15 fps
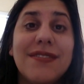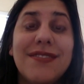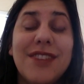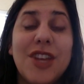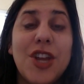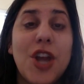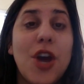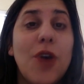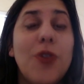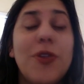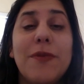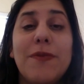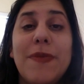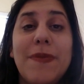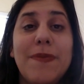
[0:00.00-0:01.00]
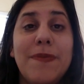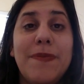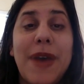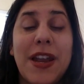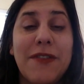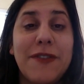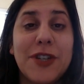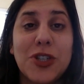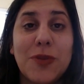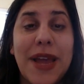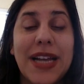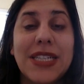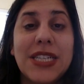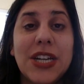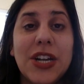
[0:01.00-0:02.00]
the beneficial
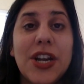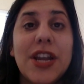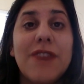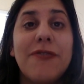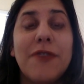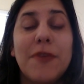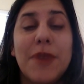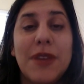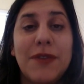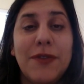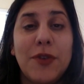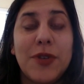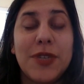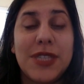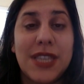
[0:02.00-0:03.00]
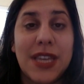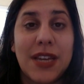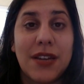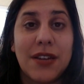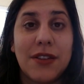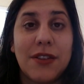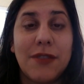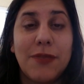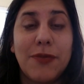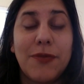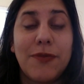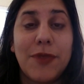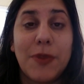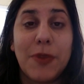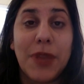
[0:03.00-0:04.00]
bacteria from influencing
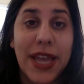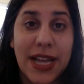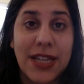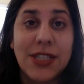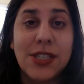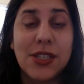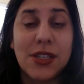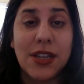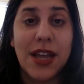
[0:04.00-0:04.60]
the plants,